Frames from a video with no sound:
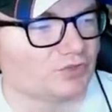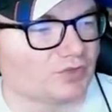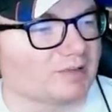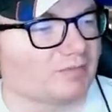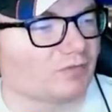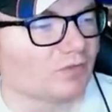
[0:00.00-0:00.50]
the
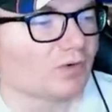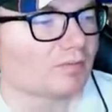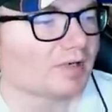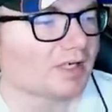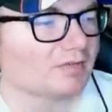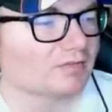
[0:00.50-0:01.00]
stream
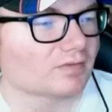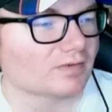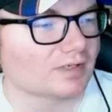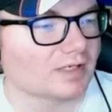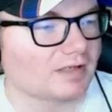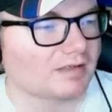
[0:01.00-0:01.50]
format
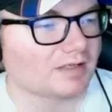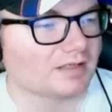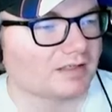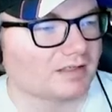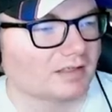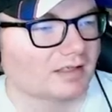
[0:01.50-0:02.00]
for it, I
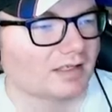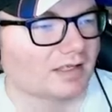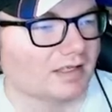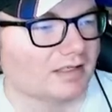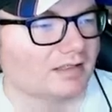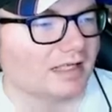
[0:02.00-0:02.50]
think.
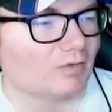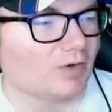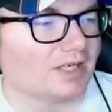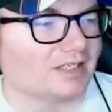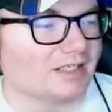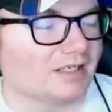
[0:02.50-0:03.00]
That
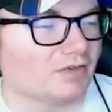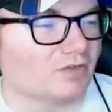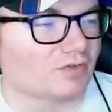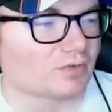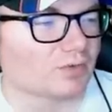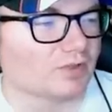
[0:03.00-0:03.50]
way I can get
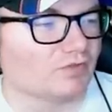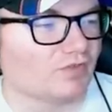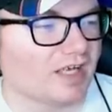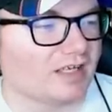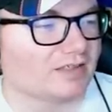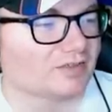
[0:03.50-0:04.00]
through it
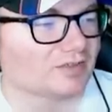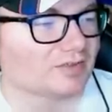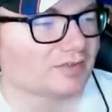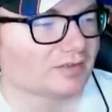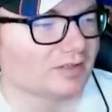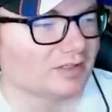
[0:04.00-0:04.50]

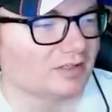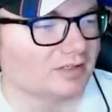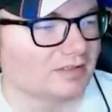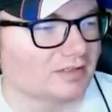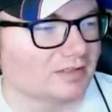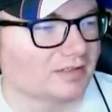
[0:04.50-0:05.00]
faster,
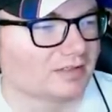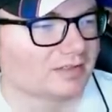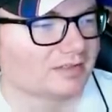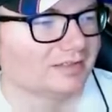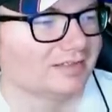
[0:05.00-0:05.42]
honestly.